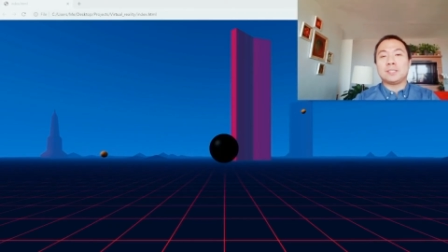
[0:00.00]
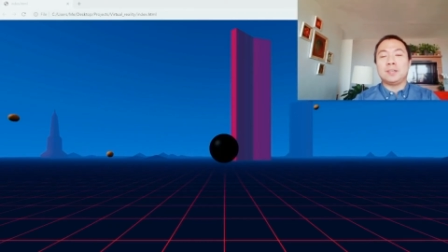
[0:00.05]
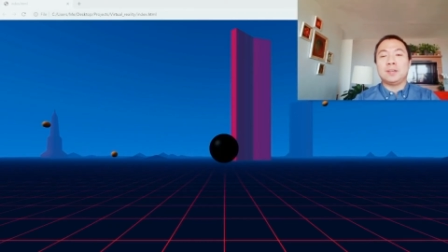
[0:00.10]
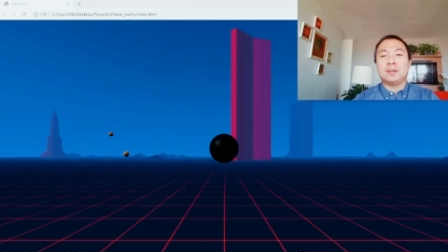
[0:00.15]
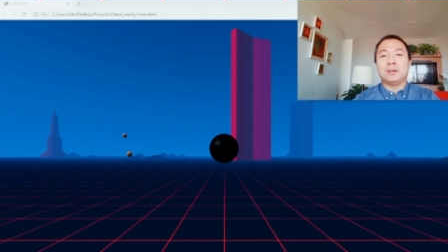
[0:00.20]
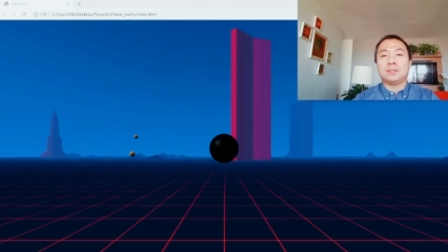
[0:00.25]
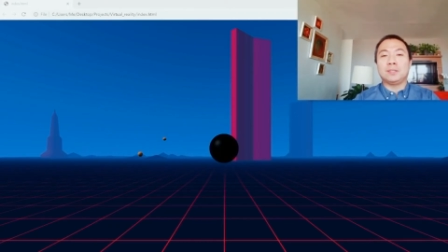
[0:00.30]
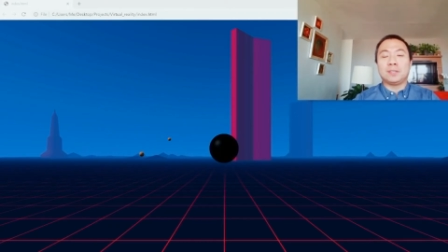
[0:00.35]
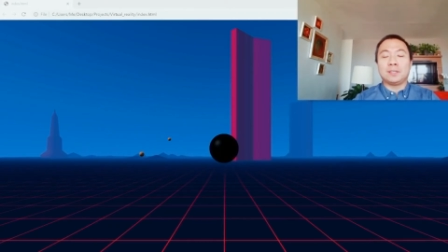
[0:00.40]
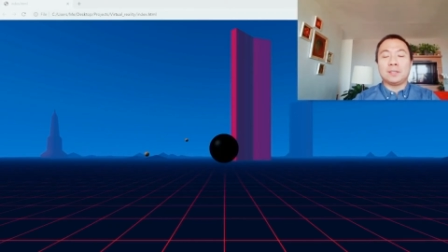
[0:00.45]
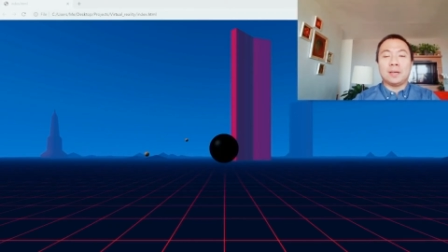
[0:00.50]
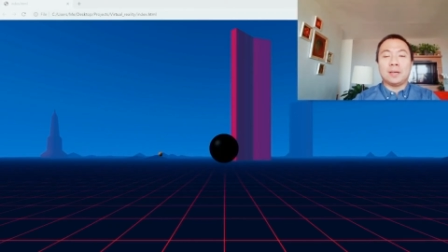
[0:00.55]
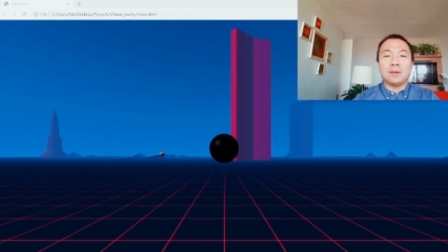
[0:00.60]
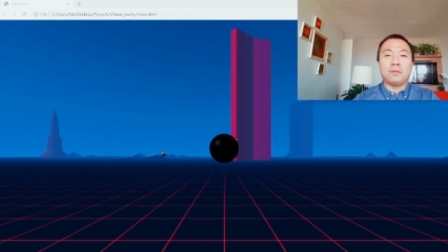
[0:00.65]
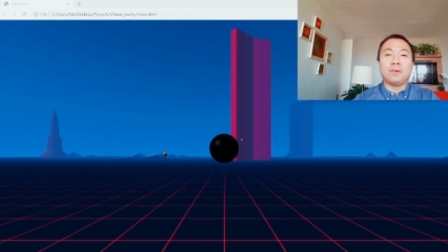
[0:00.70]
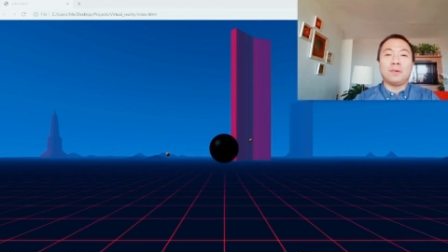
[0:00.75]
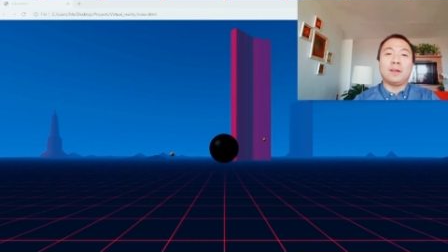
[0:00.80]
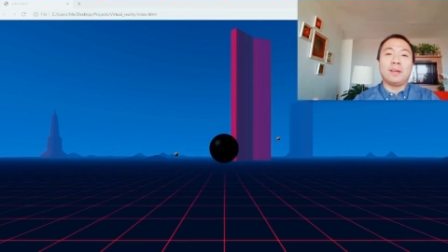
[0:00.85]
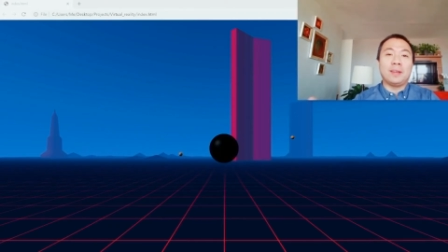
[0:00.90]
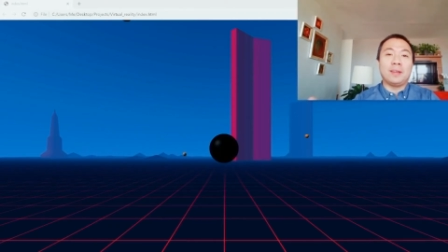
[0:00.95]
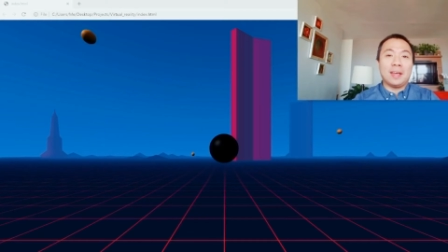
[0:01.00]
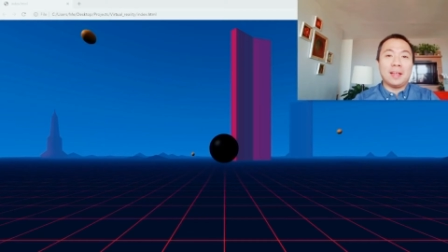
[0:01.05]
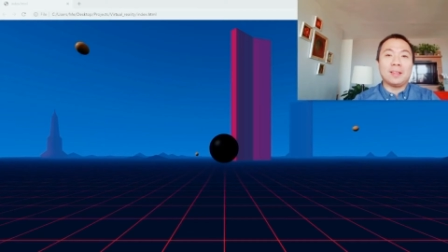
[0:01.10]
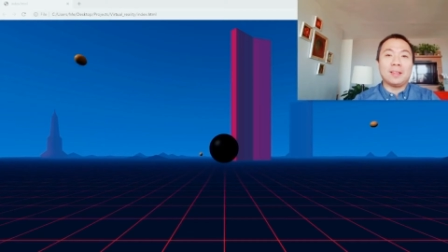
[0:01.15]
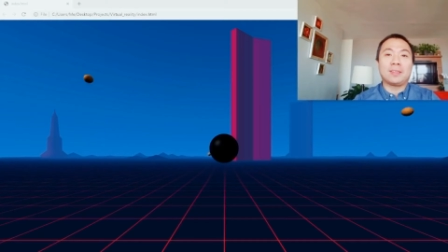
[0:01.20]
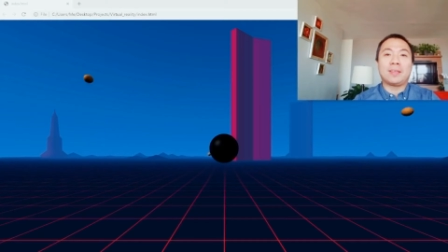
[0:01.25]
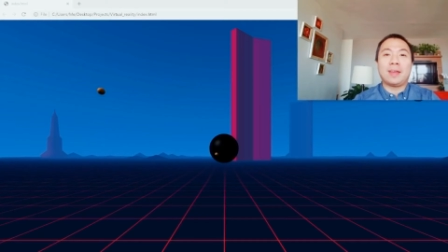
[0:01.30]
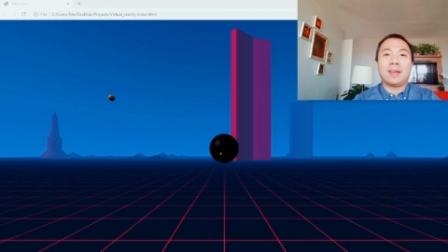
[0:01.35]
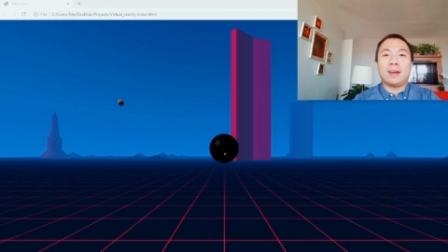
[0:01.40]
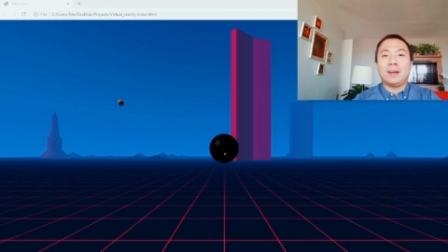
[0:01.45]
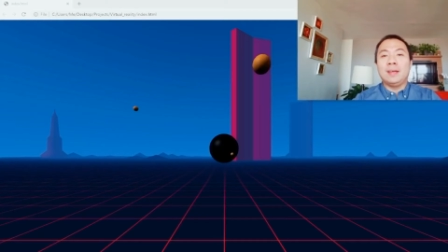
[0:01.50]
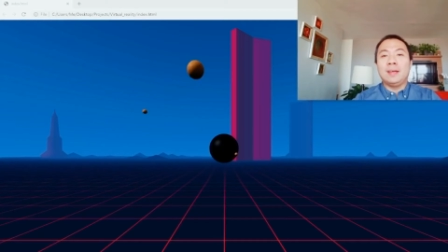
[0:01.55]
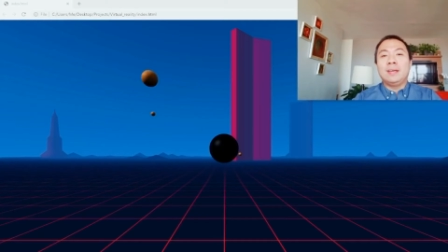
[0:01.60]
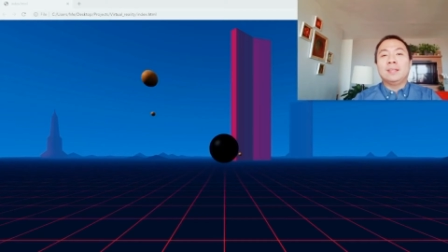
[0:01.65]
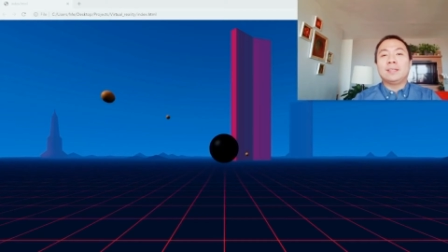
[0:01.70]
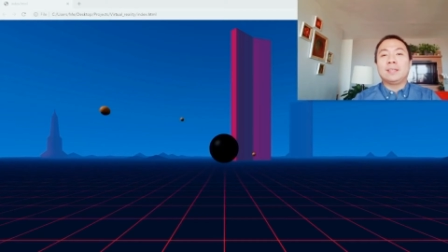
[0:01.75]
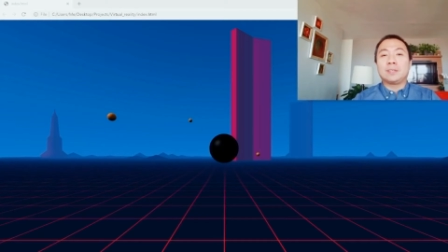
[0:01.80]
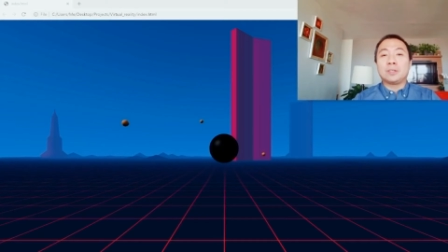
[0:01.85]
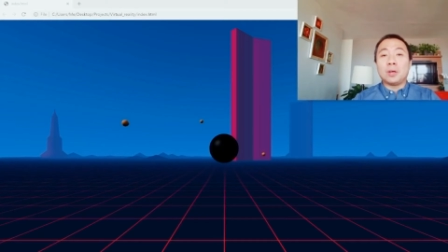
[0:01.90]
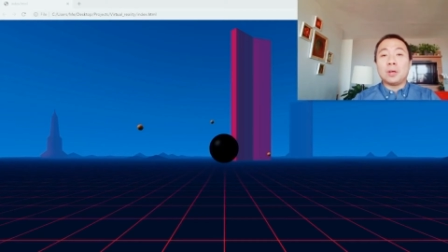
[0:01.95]
For in
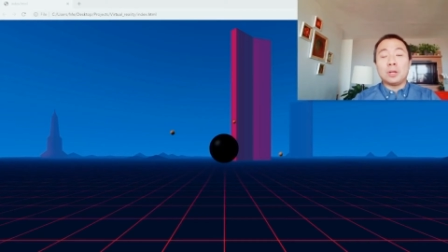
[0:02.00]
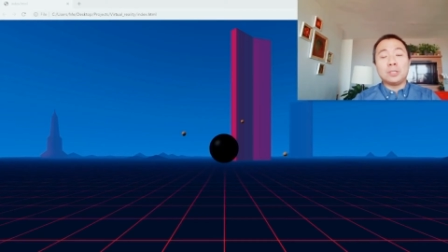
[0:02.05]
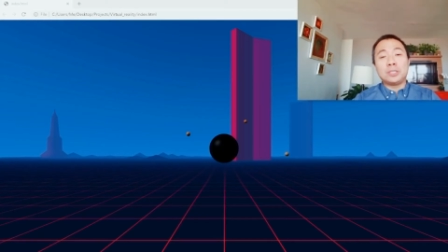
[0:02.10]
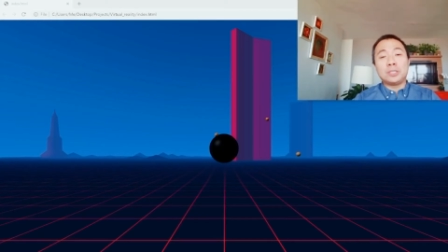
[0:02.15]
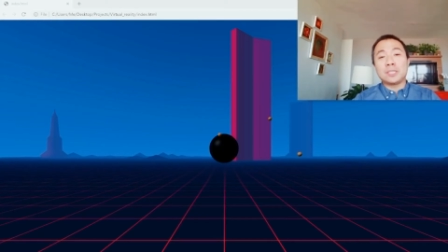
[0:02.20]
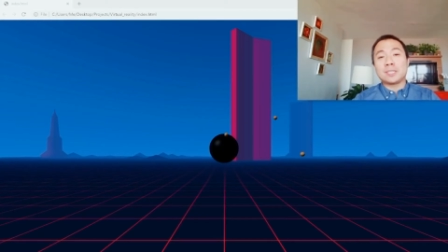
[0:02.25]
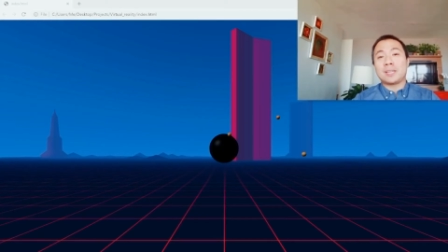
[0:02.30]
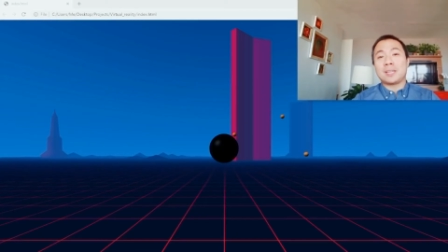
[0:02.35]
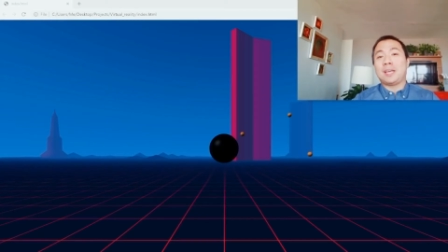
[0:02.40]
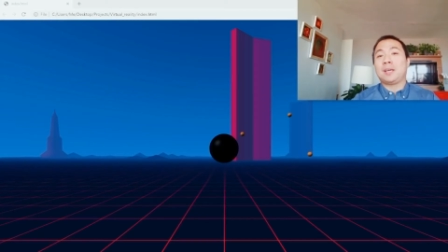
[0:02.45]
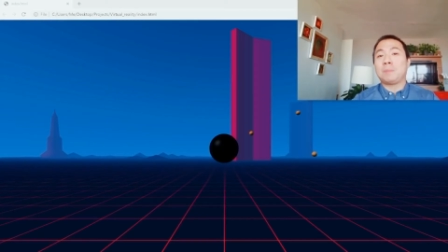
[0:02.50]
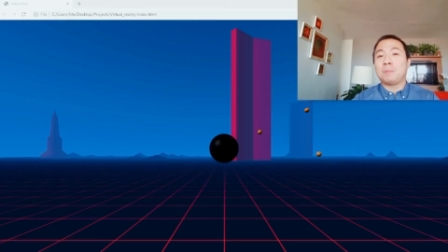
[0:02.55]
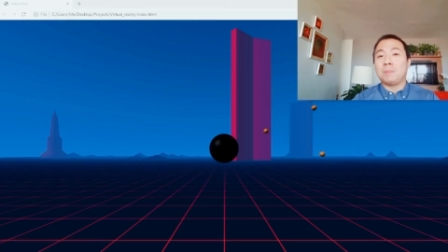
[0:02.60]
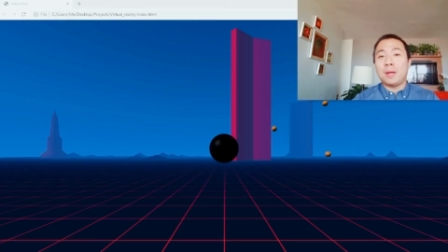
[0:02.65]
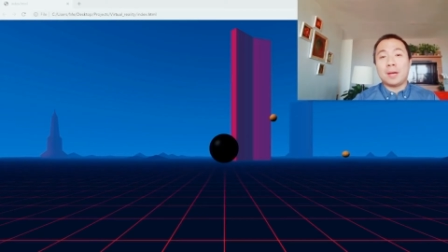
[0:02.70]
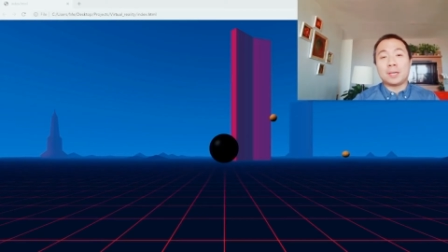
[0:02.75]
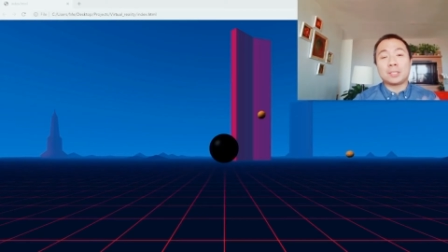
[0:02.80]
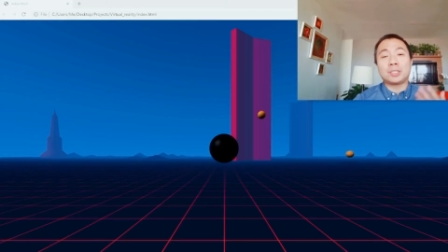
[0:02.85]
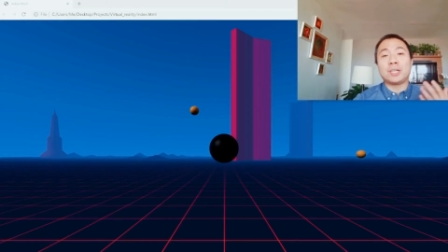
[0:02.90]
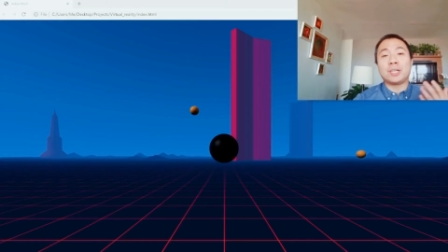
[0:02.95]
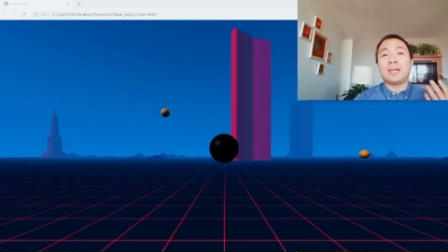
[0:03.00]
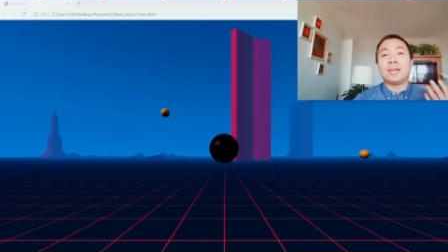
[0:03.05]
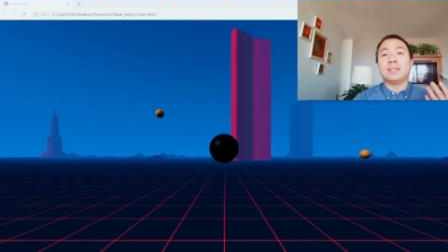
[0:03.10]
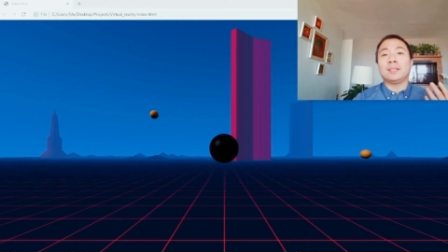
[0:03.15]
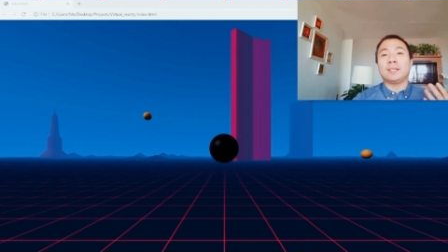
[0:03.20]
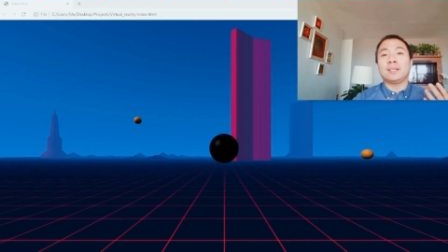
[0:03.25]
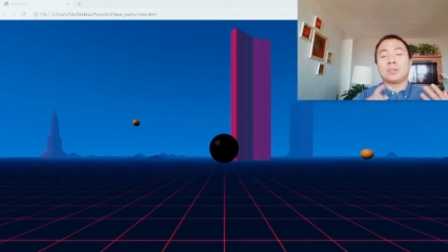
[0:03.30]
healthcare, technologies like blockchain,